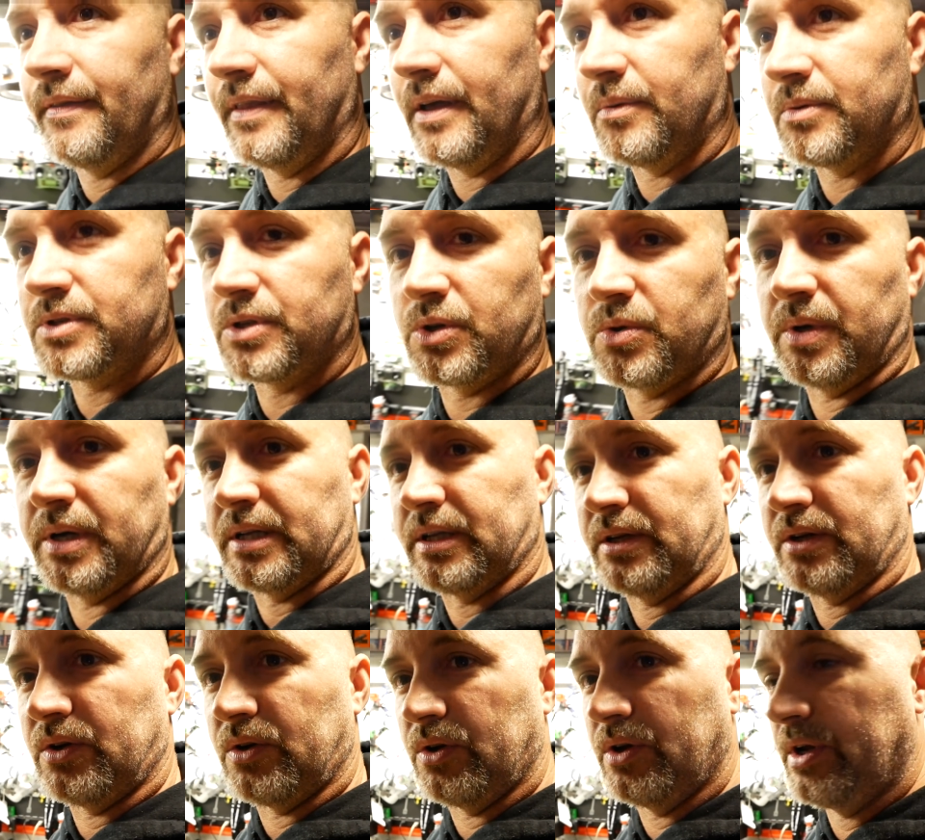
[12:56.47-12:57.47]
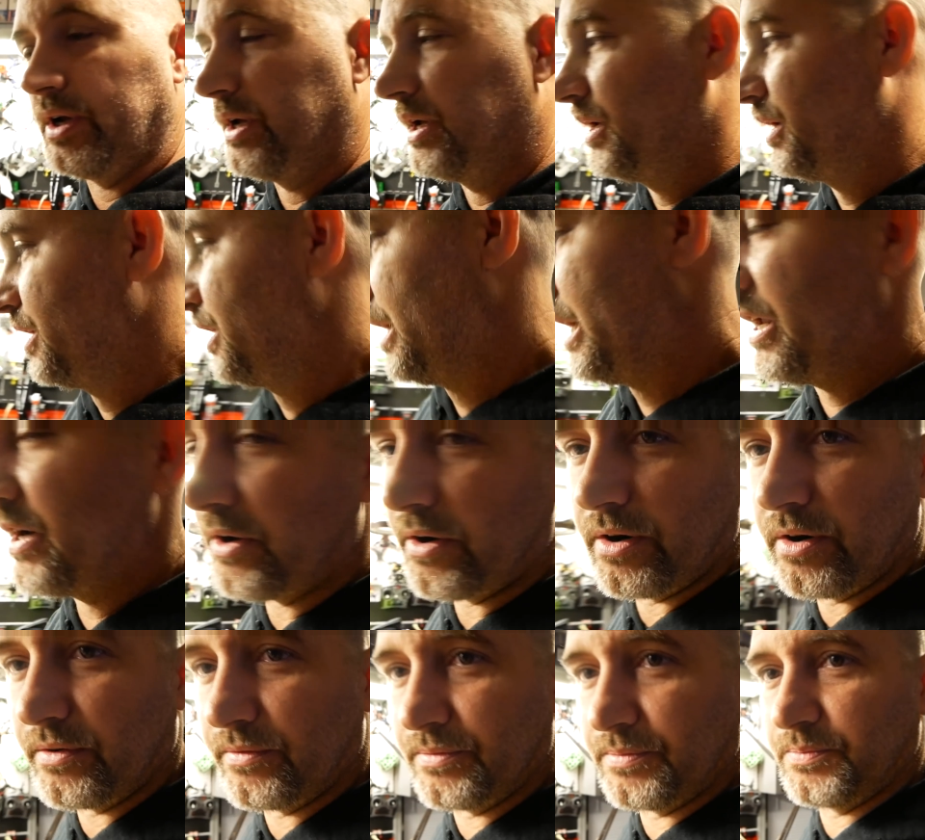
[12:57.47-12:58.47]
That was a quick little
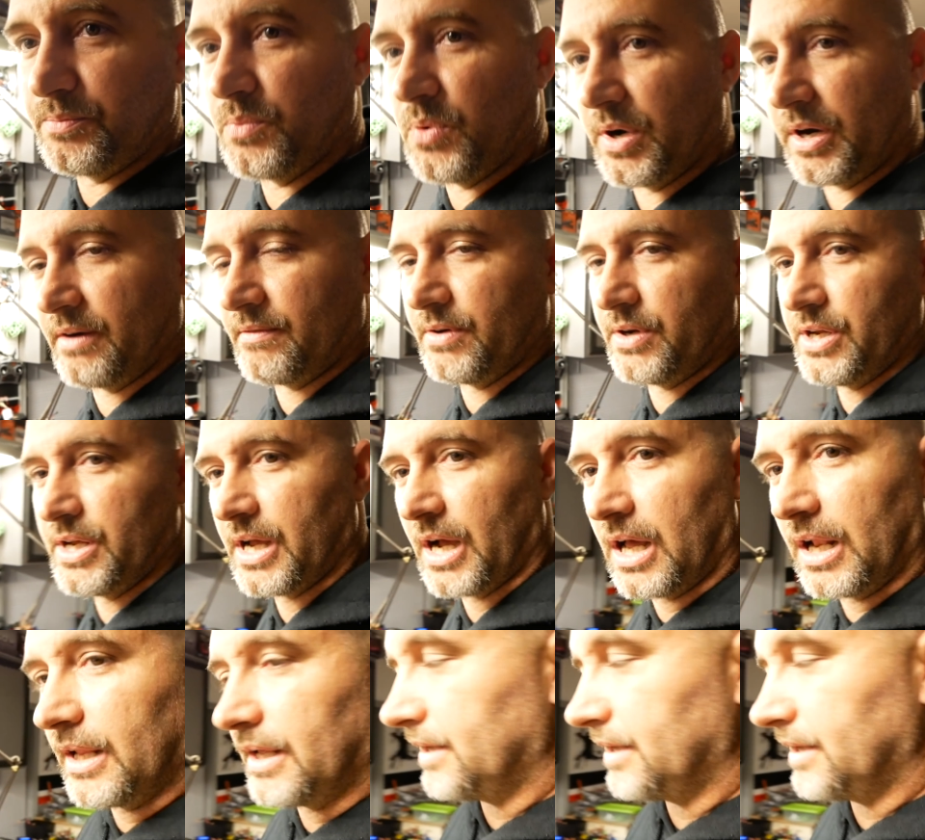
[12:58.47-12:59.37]
whatever you call